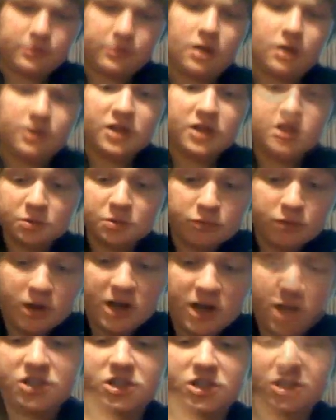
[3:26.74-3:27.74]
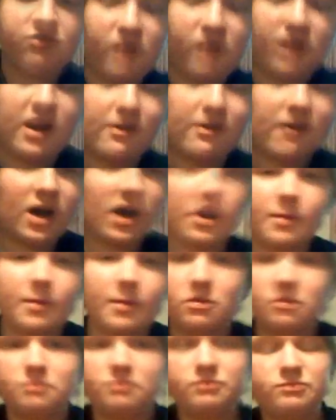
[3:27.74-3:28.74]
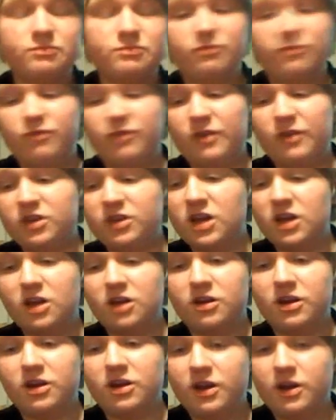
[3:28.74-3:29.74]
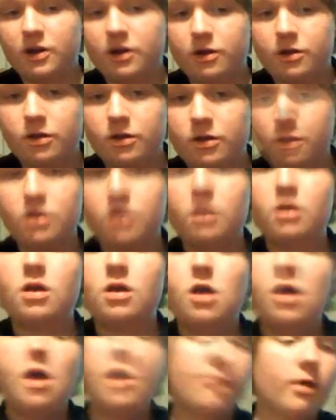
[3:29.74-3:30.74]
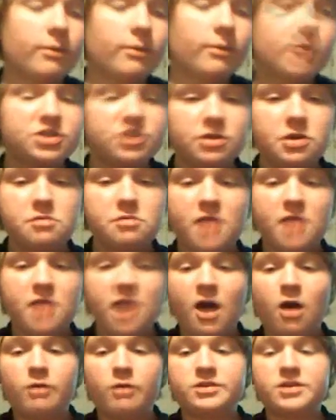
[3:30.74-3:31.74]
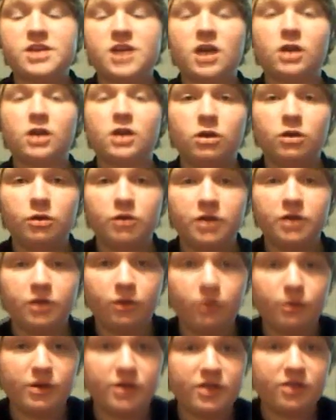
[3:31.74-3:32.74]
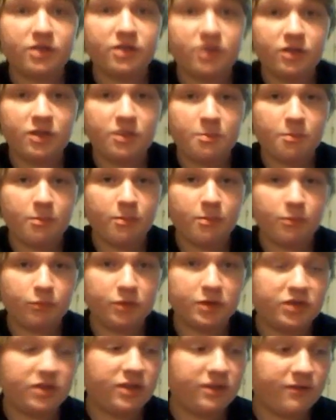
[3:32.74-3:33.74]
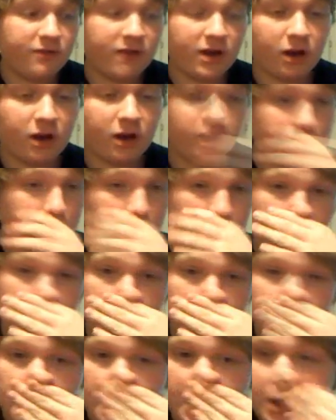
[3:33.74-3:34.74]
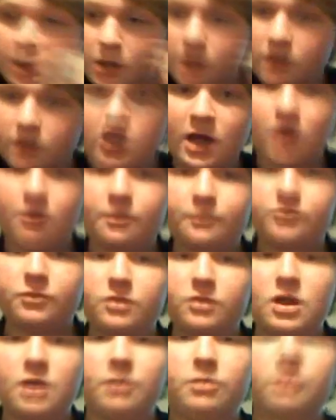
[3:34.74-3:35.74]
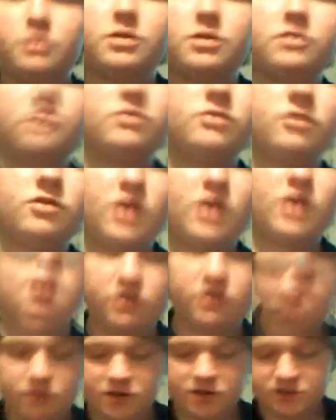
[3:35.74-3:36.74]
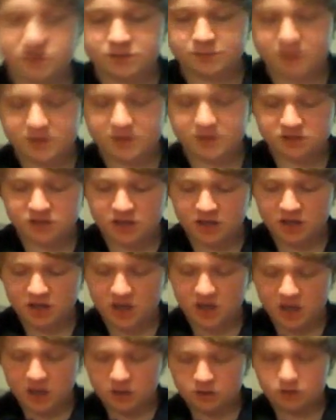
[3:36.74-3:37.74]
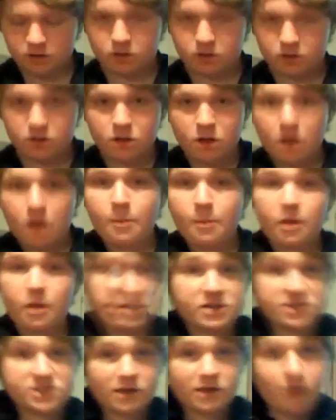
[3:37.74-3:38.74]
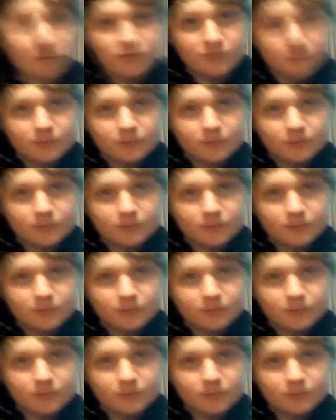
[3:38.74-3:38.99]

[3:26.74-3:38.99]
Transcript: This would run just fine. I've got about 1,500 in here. What I'm going to show you now is how to load it with the funnel. Now, I'm going to try to do this as best as I can by myself.